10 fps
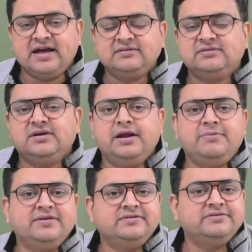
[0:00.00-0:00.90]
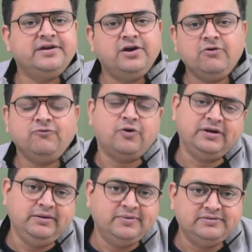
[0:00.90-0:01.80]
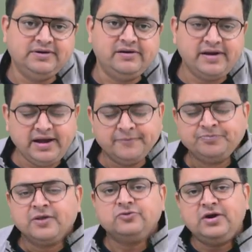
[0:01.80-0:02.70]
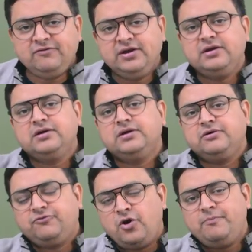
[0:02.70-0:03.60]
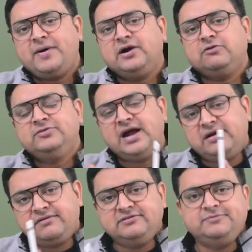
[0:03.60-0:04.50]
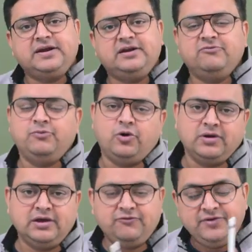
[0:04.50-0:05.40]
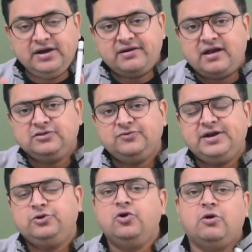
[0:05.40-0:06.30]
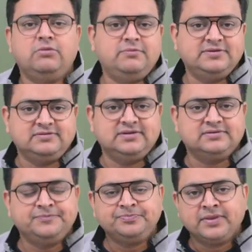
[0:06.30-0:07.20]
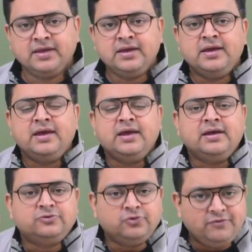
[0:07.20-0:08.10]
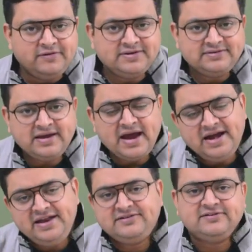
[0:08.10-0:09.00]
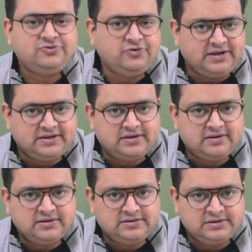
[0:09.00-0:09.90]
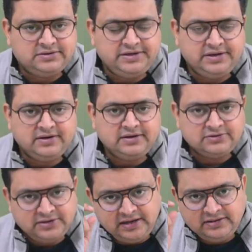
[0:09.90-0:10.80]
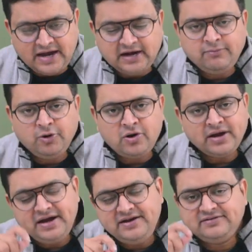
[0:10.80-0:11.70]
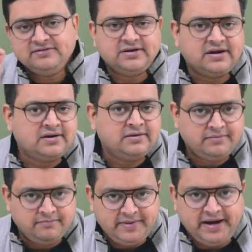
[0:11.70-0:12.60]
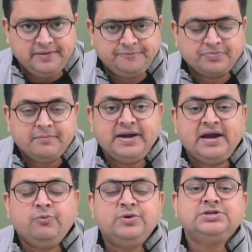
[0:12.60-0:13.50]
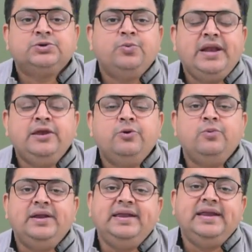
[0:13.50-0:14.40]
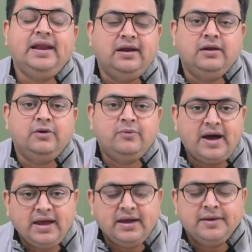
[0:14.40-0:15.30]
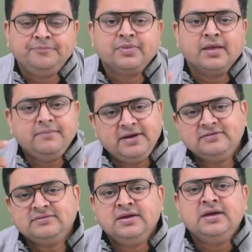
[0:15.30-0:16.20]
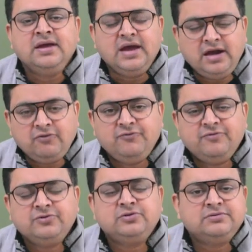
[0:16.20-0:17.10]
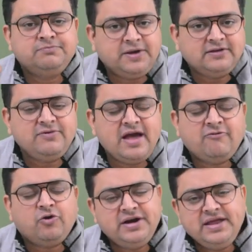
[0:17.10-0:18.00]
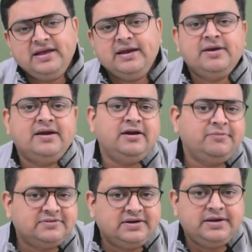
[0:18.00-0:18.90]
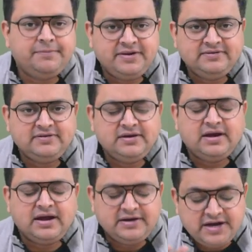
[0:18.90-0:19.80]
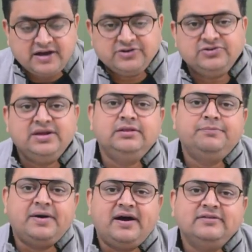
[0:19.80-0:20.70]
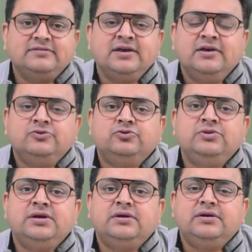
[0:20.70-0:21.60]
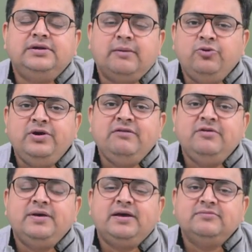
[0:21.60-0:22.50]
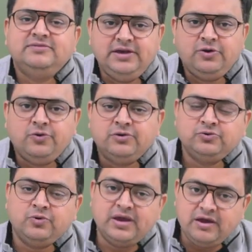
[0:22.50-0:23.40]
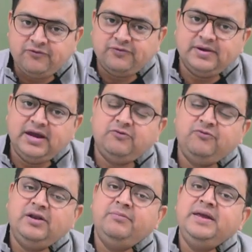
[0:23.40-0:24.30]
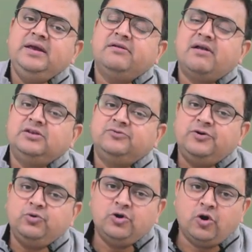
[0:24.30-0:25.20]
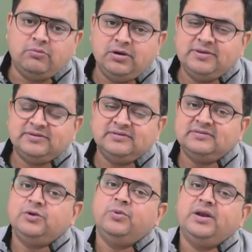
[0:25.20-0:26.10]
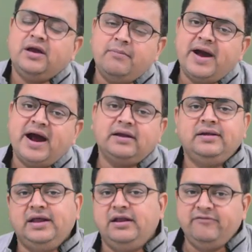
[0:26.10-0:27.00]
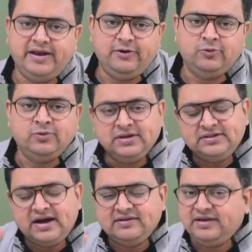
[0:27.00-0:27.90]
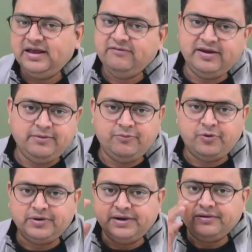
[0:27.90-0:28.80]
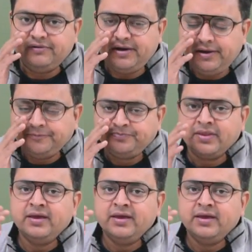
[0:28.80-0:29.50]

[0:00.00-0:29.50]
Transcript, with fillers: has depreciation rate of 40%, right? So it will form part of that respective block if we transfer it to normal business. So we will say additions during the, uh, the year. Say so in that block, additions are made, but at which value? Nil. Why? Because it because we have already claimed 100% depreciation uh, deduction in past so the wdv becomes zero so if it will be transferred to a normal business it will come at nil value that is again very important right